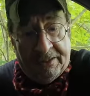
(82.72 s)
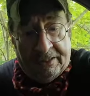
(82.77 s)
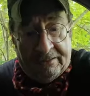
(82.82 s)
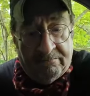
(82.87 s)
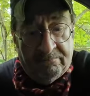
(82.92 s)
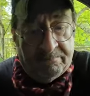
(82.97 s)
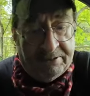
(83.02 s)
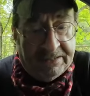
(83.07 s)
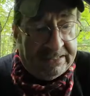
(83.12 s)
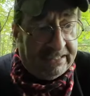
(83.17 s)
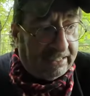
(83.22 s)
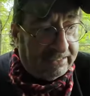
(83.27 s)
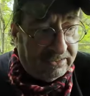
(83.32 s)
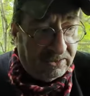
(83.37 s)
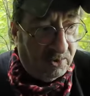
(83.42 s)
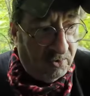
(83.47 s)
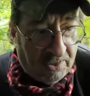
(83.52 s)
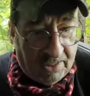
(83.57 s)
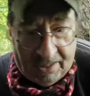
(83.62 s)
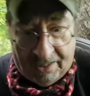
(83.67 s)
didn't, but that's
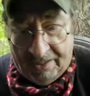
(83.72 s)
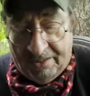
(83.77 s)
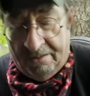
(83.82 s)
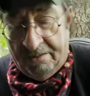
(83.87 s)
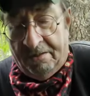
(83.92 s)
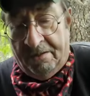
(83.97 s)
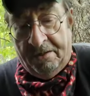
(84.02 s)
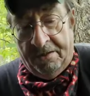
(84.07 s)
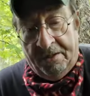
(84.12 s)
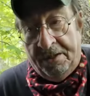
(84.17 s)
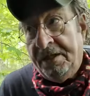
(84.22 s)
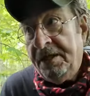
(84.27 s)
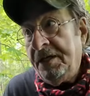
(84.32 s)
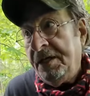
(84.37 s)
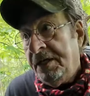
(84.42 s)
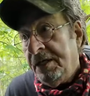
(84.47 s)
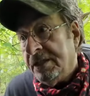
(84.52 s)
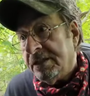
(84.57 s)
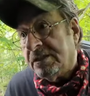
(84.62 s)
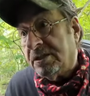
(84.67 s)
okay.
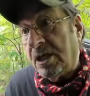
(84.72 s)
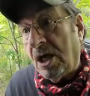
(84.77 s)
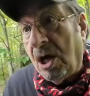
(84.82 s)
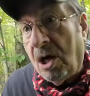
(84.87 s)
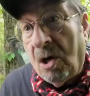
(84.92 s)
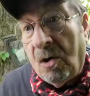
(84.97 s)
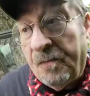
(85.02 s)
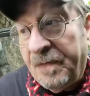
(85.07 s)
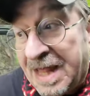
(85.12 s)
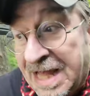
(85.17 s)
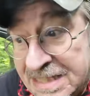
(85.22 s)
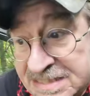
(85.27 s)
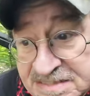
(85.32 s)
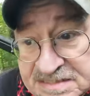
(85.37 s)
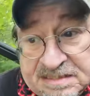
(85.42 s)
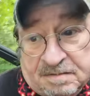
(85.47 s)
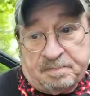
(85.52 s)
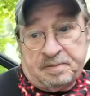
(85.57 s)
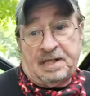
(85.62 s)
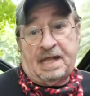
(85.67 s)
So that's
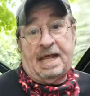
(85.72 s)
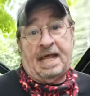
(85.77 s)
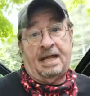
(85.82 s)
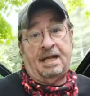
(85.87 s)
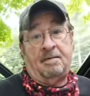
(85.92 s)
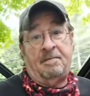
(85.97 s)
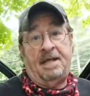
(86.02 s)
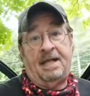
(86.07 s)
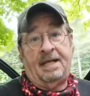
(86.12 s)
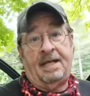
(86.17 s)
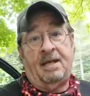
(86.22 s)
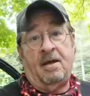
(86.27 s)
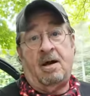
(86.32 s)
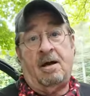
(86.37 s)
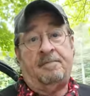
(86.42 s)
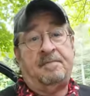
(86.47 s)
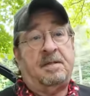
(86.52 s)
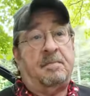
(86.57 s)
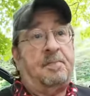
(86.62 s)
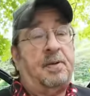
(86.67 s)
the plan. I'm heading
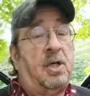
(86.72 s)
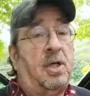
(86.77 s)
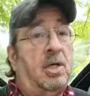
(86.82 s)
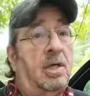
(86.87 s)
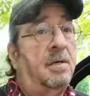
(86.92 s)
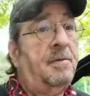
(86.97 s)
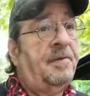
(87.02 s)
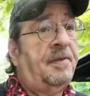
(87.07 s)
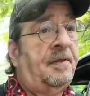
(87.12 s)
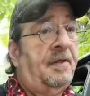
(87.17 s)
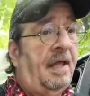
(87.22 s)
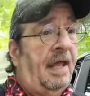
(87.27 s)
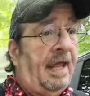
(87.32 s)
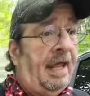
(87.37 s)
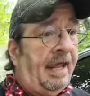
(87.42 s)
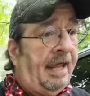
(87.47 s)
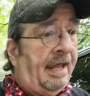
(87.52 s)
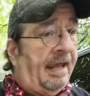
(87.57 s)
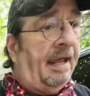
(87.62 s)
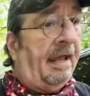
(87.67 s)
off to Perth
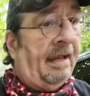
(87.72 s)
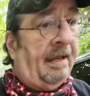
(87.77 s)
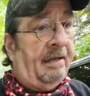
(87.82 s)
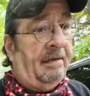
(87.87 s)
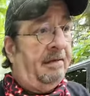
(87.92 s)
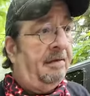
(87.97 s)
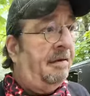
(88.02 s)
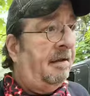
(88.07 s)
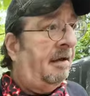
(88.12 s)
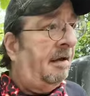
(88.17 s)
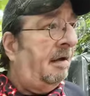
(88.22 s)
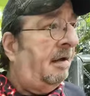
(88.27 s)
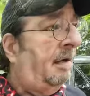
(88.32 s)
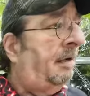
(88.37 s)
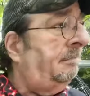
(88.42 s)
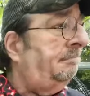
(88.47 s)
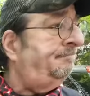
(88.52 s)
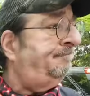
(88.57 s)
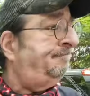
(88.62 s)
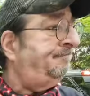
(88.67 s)
and
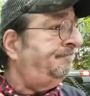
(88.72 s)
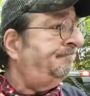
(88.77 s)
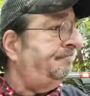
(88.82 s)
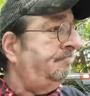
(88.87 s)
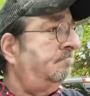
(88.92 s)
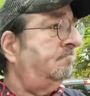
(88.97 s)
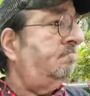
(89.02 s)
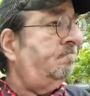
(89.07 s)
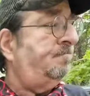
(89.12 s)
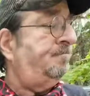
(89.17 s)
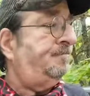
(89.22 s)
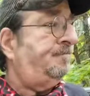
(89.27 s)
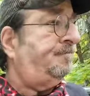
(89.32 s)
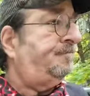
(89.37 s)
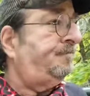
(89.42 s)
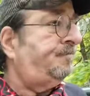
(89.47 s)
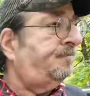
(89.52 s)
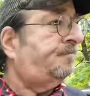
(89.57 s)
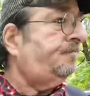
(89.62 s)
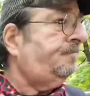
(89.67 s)
um,
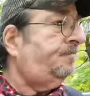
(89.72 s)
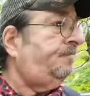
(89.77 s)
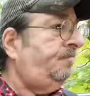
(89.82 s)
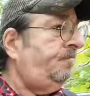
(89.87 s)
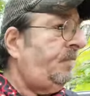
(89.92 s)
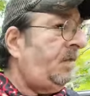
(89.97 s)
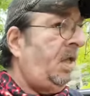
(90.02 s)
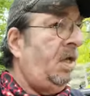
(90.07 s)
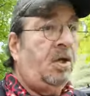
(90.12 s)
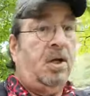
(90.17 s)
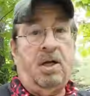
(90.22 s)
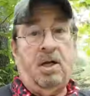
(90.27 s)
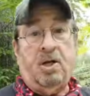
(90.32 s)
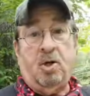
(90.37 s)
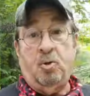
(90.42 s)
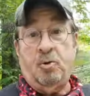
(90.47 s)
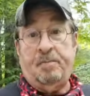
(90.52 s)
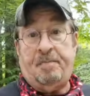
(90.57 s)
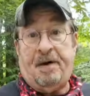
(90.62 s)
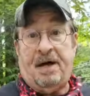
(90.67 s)
I'm going to
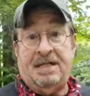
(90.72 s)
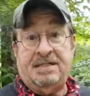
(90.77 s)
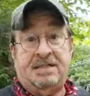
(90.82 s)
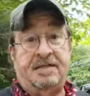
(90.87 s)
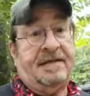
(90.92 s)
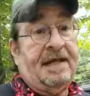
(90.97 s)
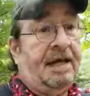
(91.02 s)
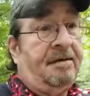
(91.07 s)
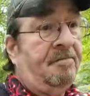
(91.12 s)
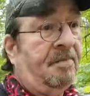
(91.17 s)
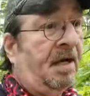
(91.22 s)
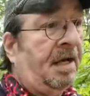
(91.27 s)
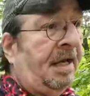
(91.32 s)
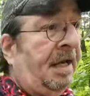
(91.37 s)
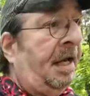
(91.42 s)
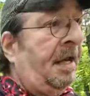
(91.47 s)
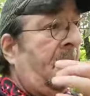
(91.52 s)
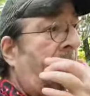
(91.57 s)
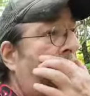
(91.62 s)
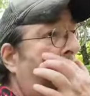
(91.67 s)
go deposit that
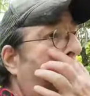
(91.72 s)
money,